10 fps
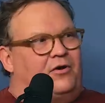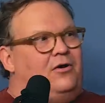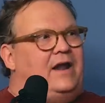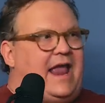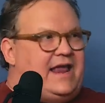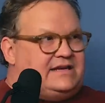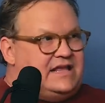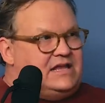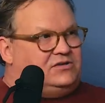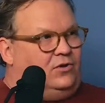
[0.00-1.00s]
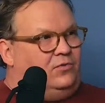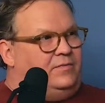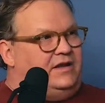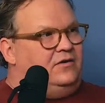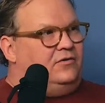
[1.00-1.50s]
third AD
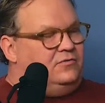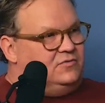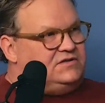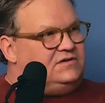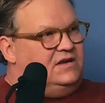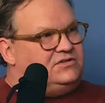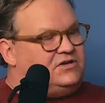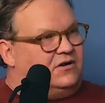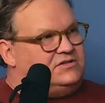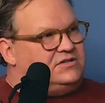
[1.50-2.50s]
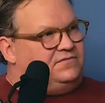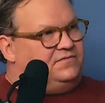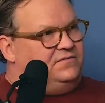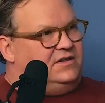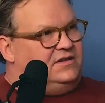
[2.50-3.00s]
told me, you know, who was in charge
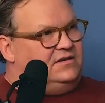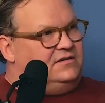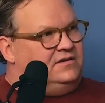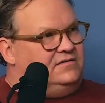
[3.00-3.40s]
of the